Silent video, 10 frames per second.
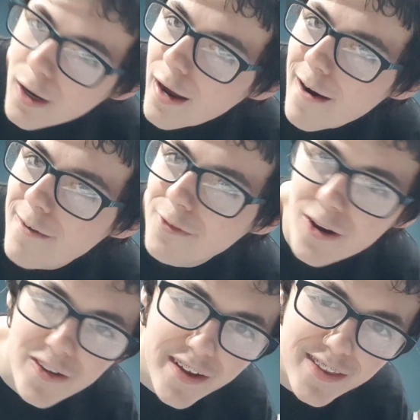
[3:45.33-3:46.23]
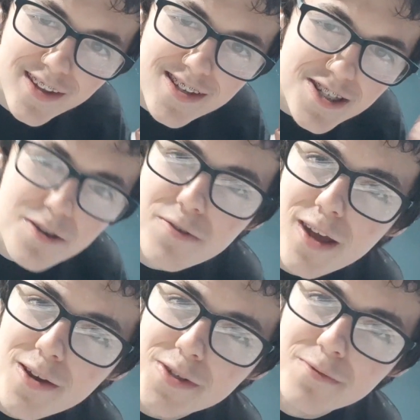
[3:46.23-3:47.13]
hair. I've got like the
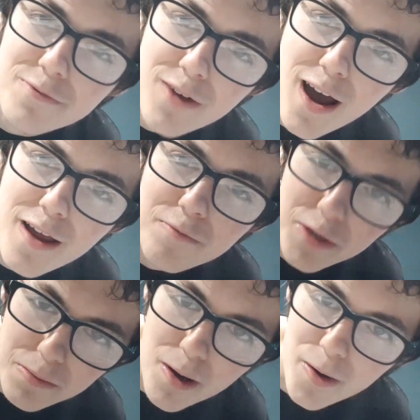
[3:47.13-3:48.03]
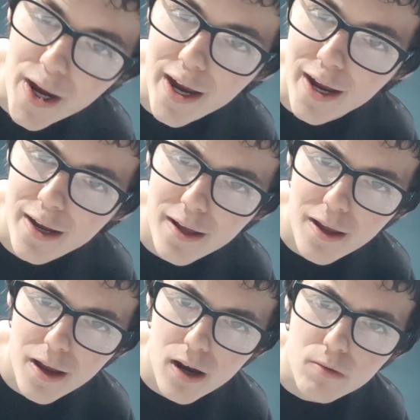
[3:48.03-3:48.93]
2005 emo hair
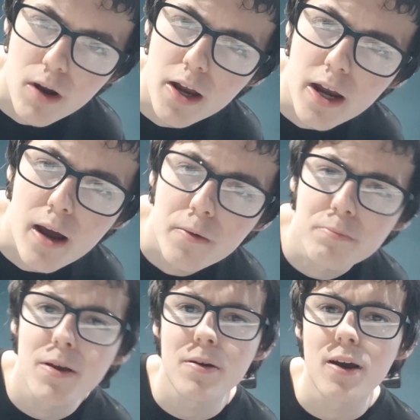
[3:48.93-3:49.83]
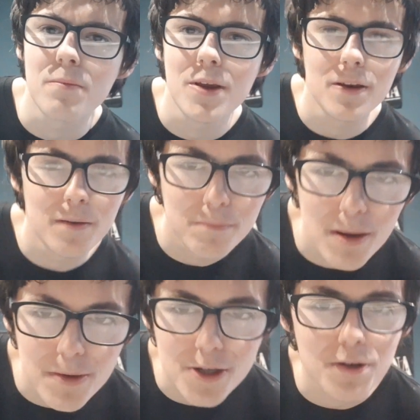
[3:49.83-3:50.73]
right now.
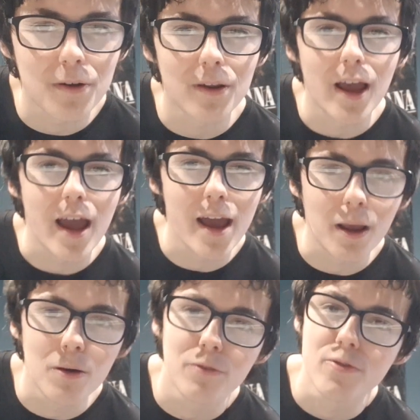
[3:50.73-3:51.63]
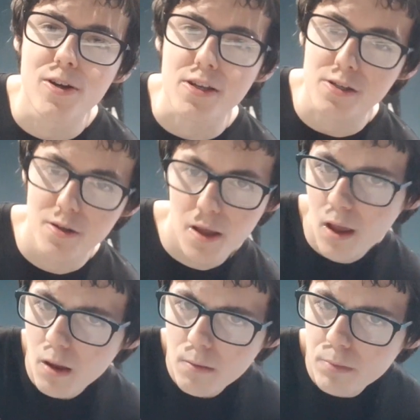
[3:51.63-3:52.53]
Maybe I should have got a haircut first,
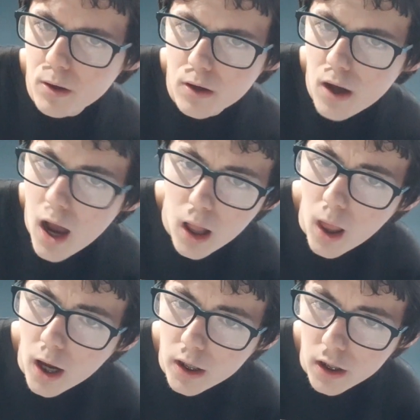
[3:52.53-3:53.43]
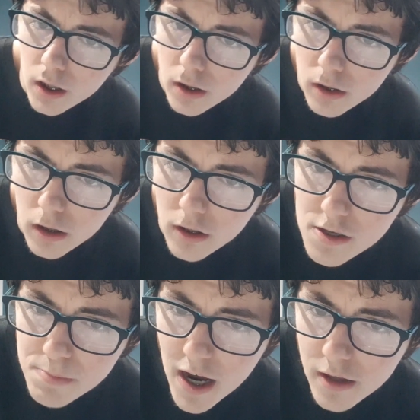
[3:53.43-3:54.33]
but I like it, and it's
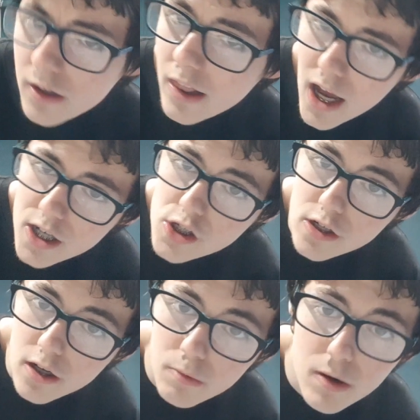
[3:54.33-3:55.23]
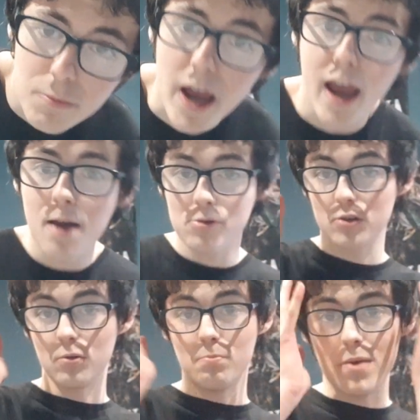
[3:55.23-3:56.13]
better than last year where my hair was
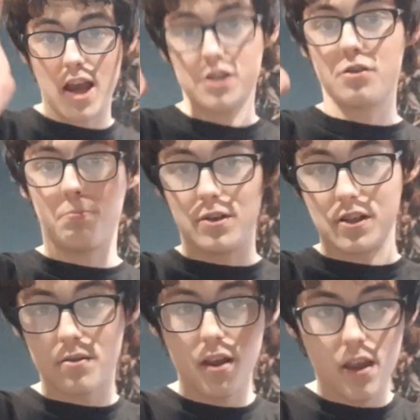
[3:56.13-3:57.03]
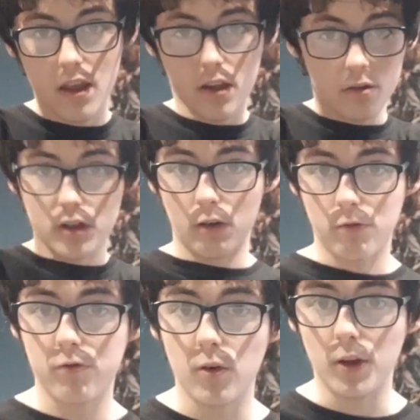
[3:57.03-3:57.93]
all messed up and,
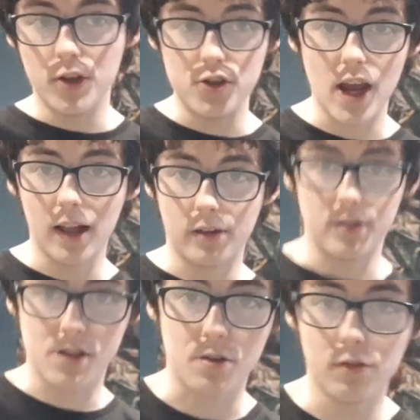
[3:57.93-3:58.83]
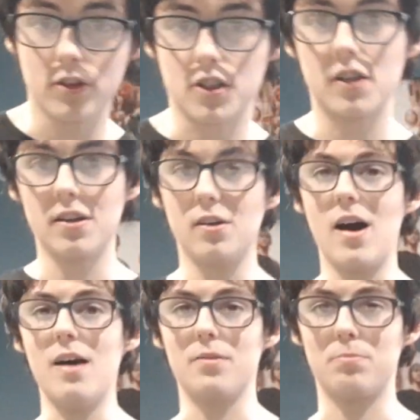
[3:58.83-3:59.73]
full of gel and stuff, because I didn't know how to